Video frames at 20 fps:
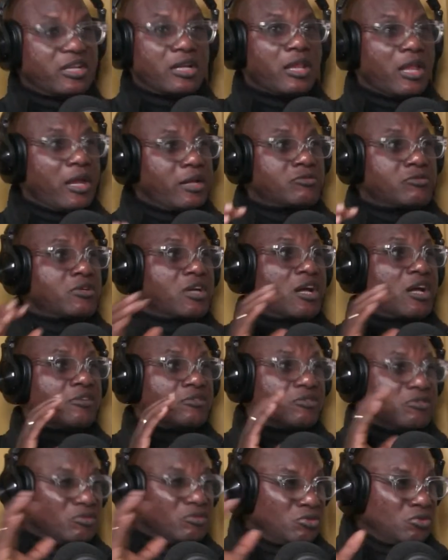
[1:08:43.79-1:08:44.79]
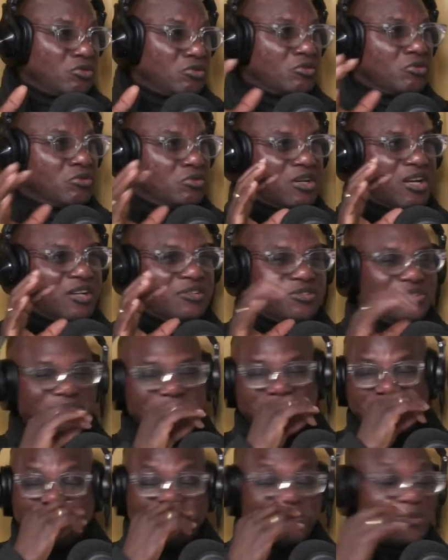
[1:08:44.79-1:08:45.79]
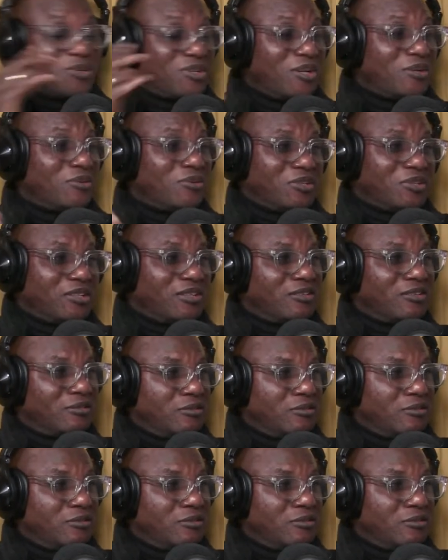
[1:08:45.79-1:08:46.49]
They like to cajole one another.